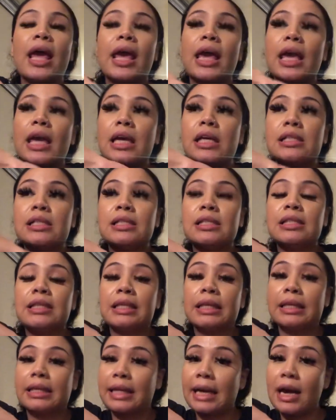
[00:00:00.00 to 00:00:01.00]
And
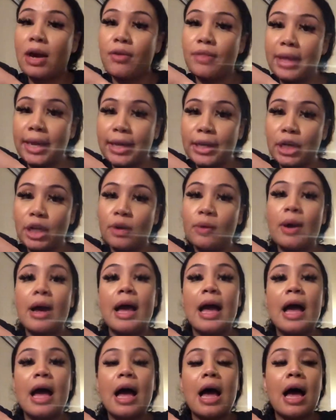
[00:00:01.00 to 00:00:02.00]
yeah, on that note,
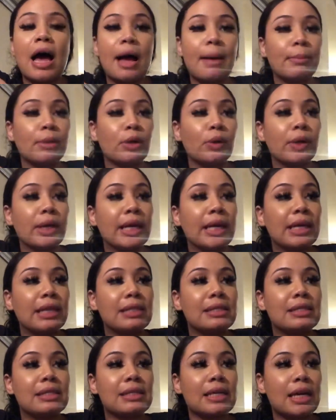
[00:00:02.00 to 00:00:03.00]
I'm gonna go ahead
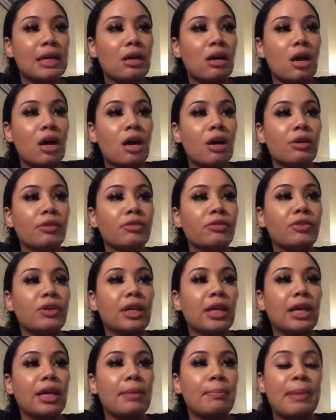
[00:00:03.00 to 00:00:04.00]
and sign off
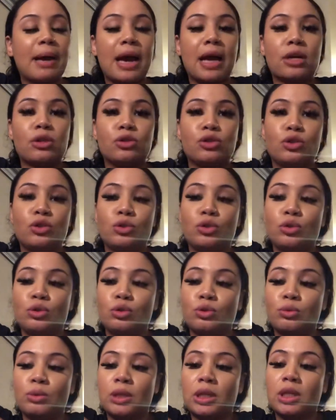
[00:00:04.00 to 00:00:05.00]
and get back
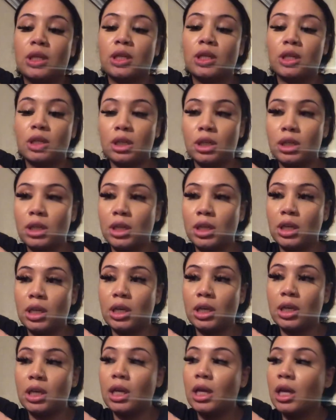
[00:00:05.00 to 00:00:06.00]
to
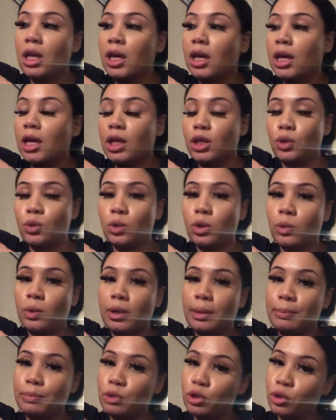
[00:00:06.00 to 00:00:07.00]
cooking and doing
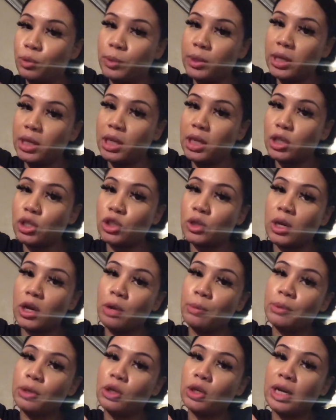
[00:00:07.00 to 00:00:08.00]
what I'm doing. So I
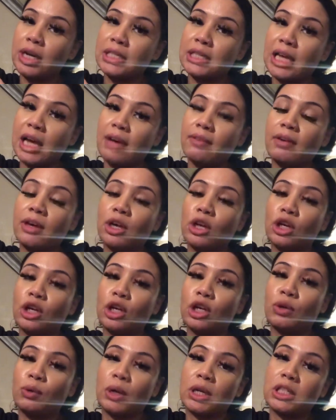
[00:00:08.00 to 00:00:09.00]
hope that you guys have a
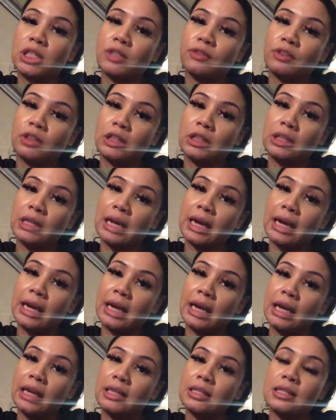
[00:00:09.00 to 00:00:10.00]
good rest of your
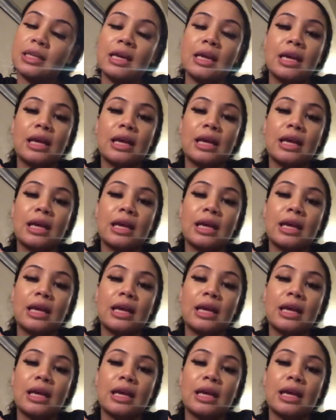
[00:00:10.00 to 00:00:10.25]
night.